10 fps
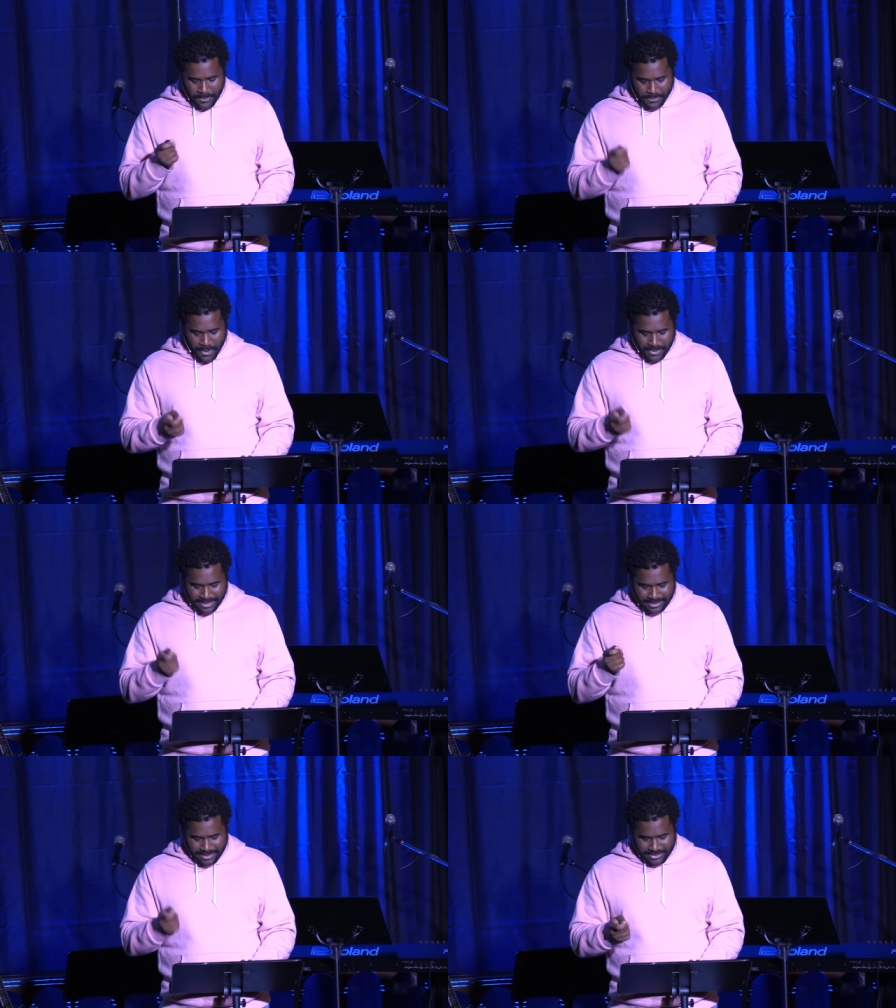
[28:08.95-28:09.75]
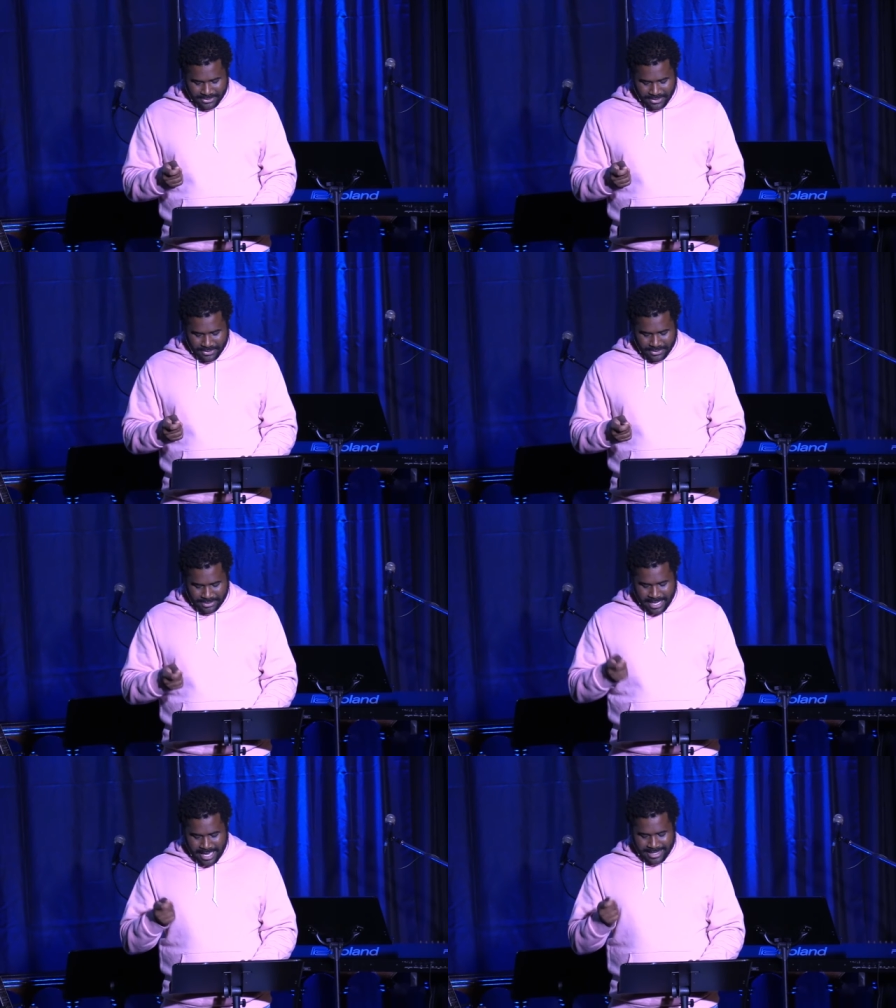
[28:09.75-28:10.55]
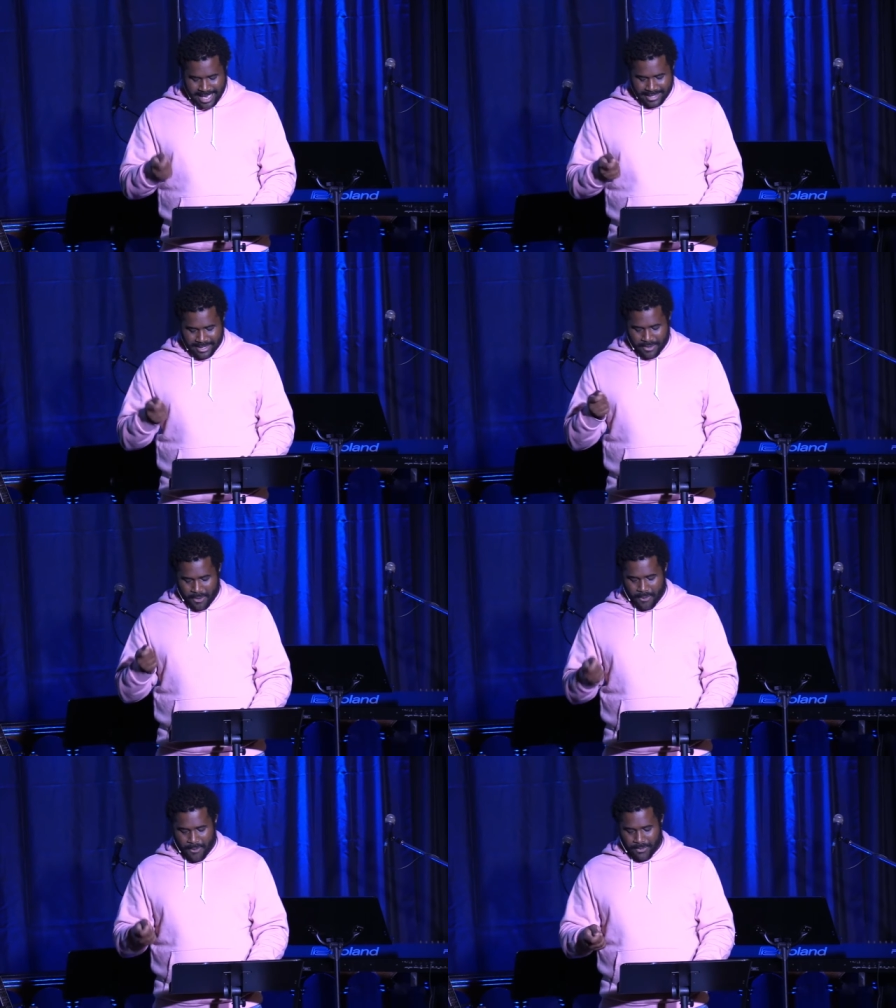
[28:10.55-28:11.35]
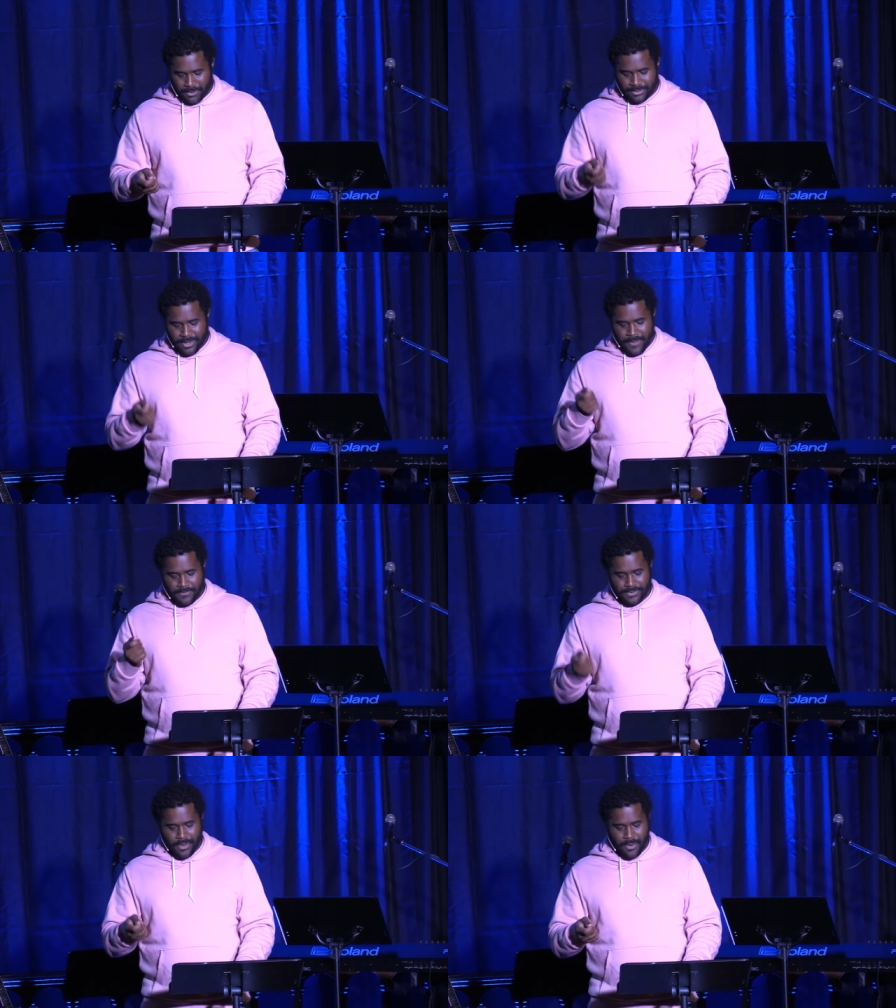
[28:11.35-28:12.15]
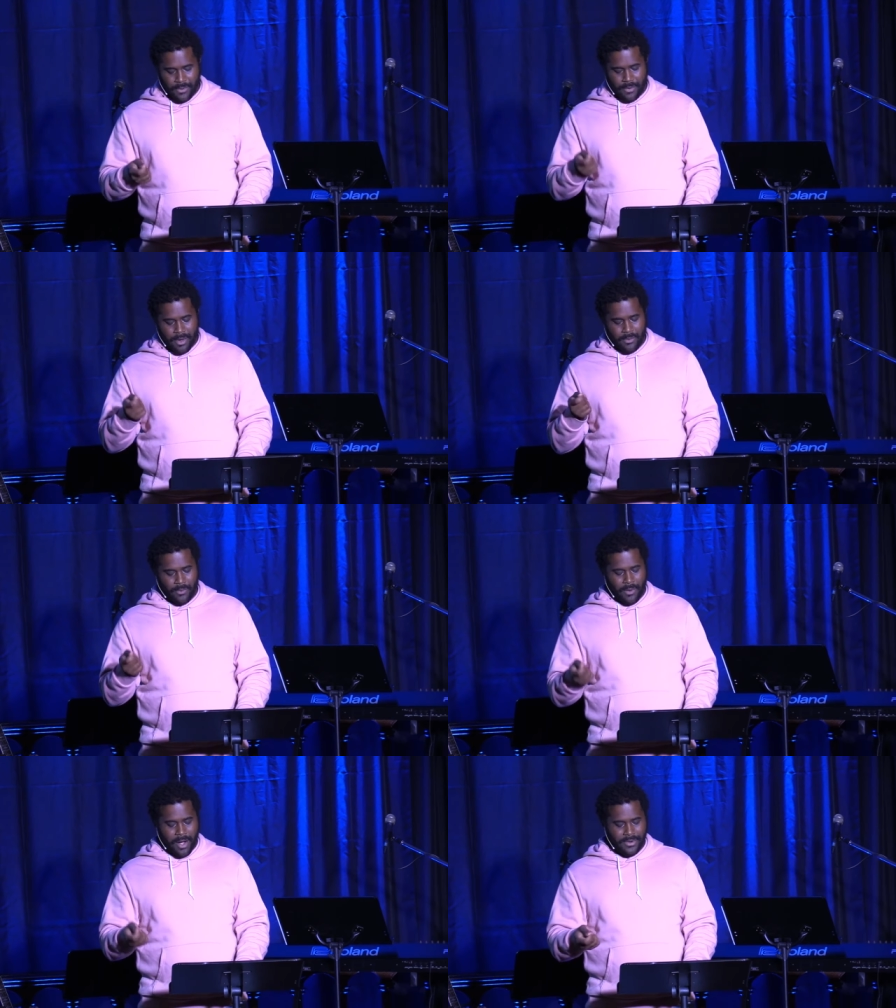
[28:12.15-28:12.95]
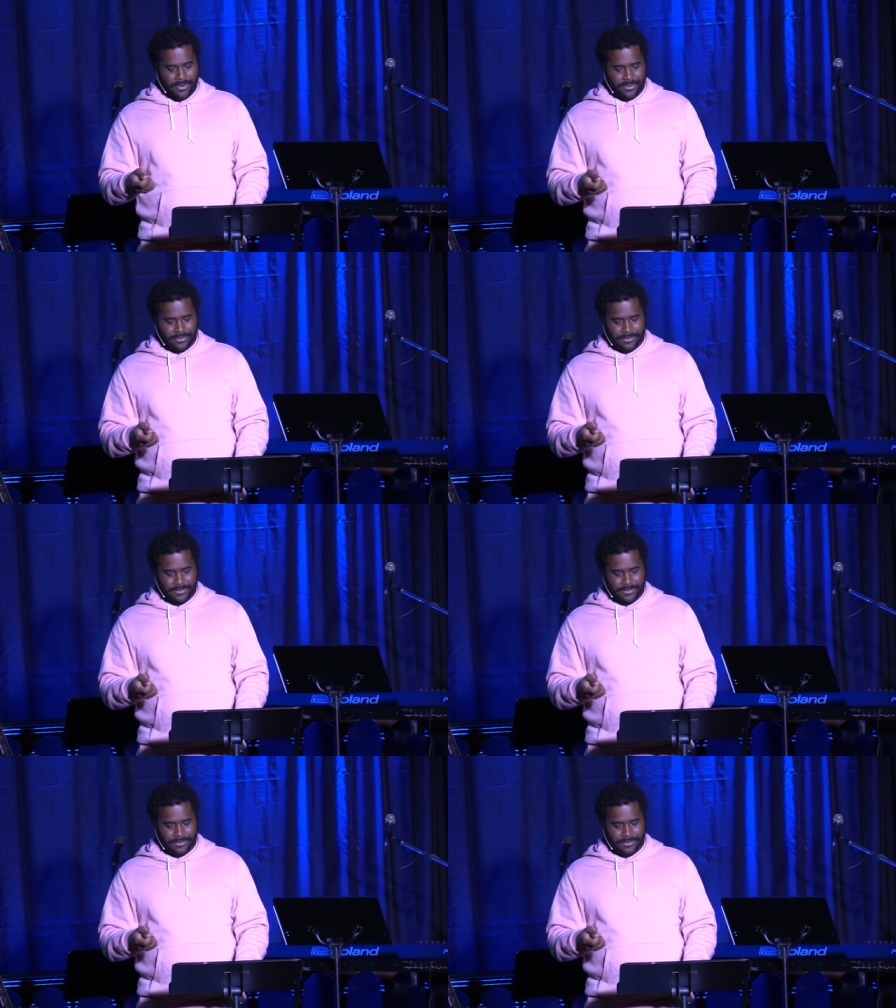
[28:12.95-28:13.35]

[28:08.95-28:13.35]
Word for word: broken cisterns that can hold no water.